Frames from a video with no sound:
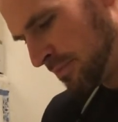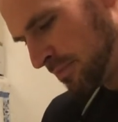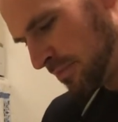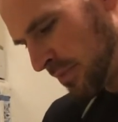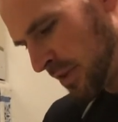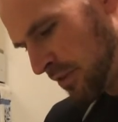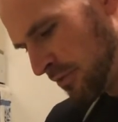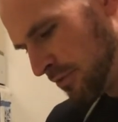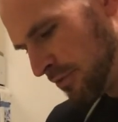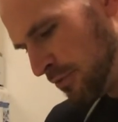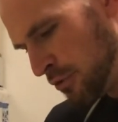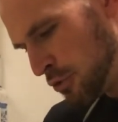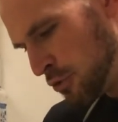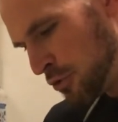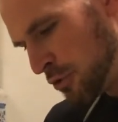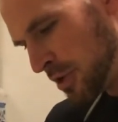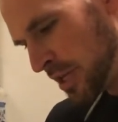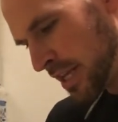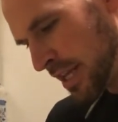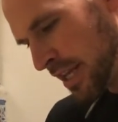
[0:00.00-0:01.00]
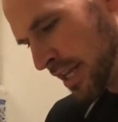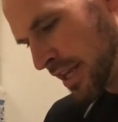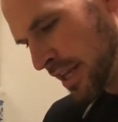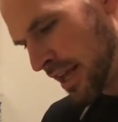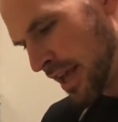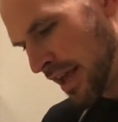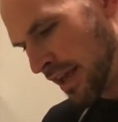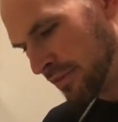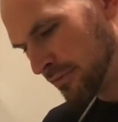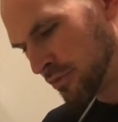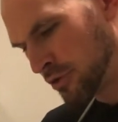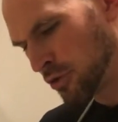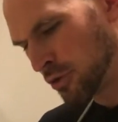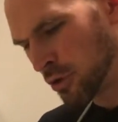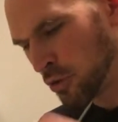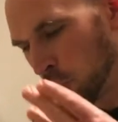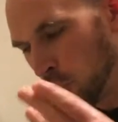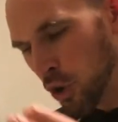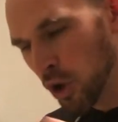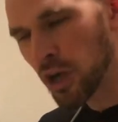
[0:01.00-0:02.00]
food sort
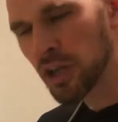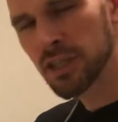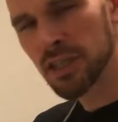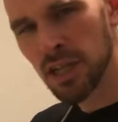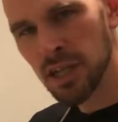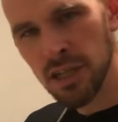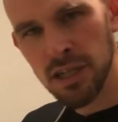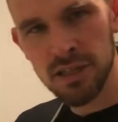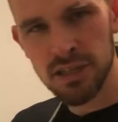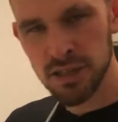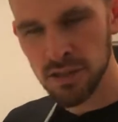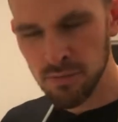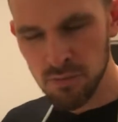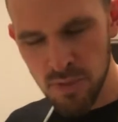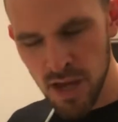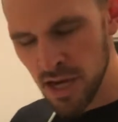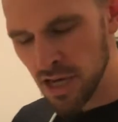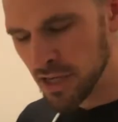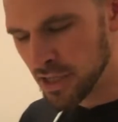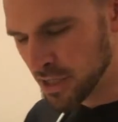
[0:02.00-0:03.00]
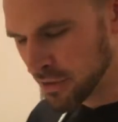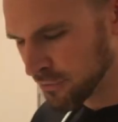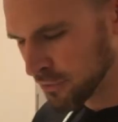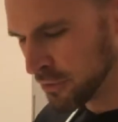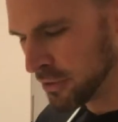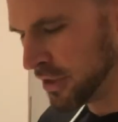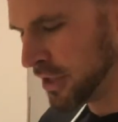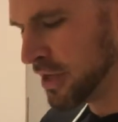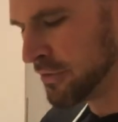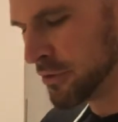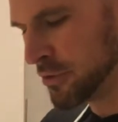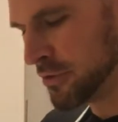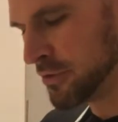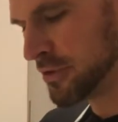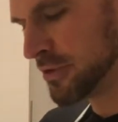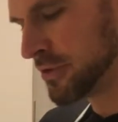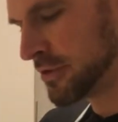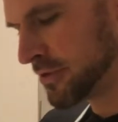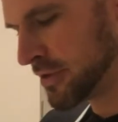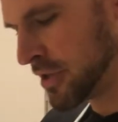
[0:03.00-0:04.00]
of works on us in many different levels.
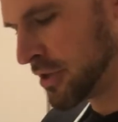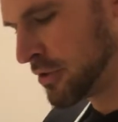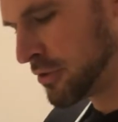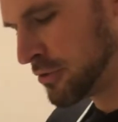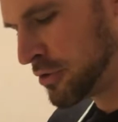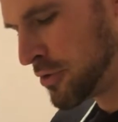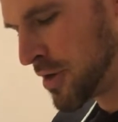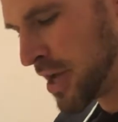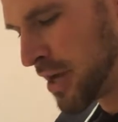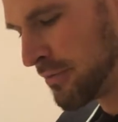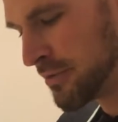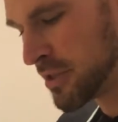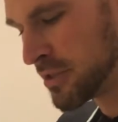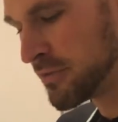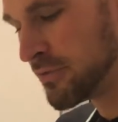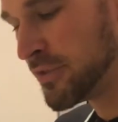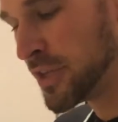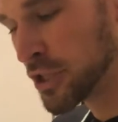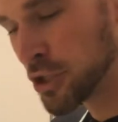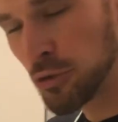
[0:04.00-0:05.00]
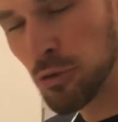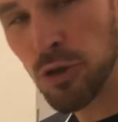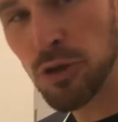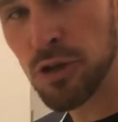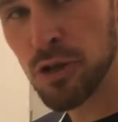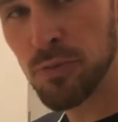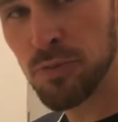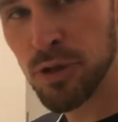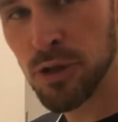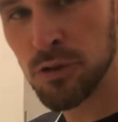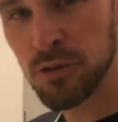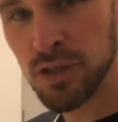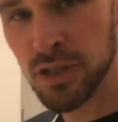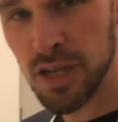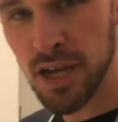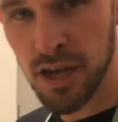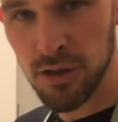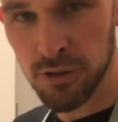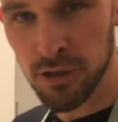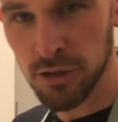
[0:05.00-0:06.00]
So you have this visual
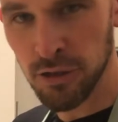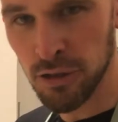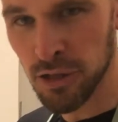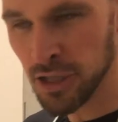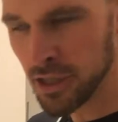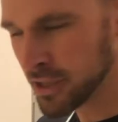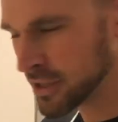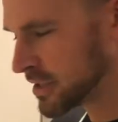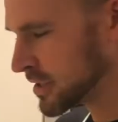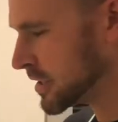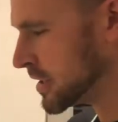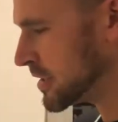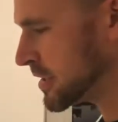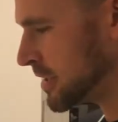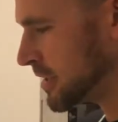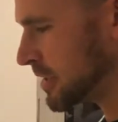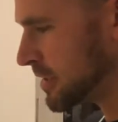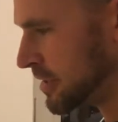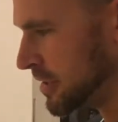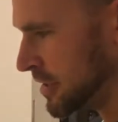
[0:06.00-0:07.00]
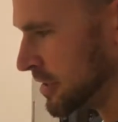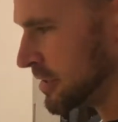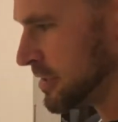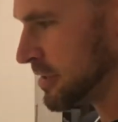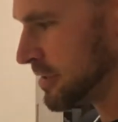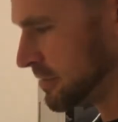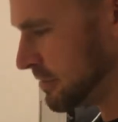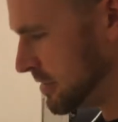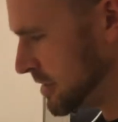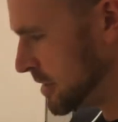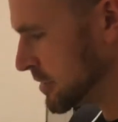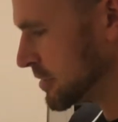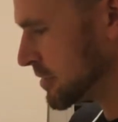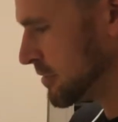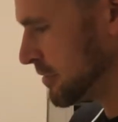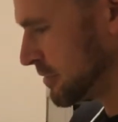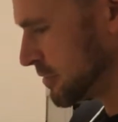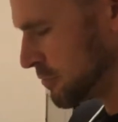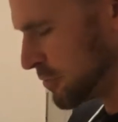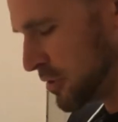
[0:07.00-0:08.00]
component, how it looks, and I think this dish
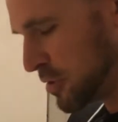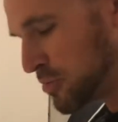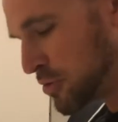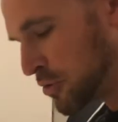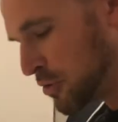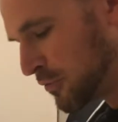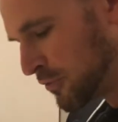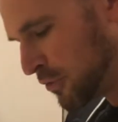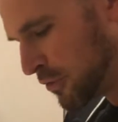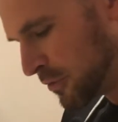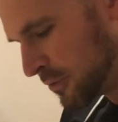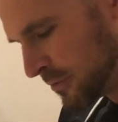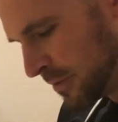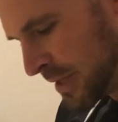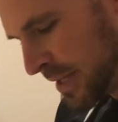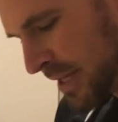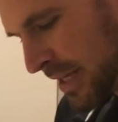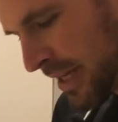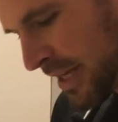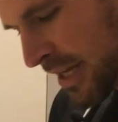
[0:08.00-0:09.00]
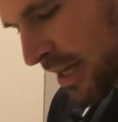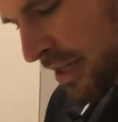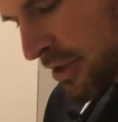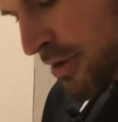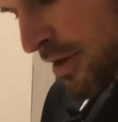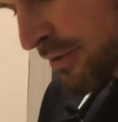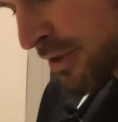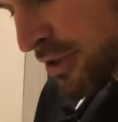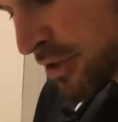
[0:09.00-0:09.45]
looks really beautiful. You have this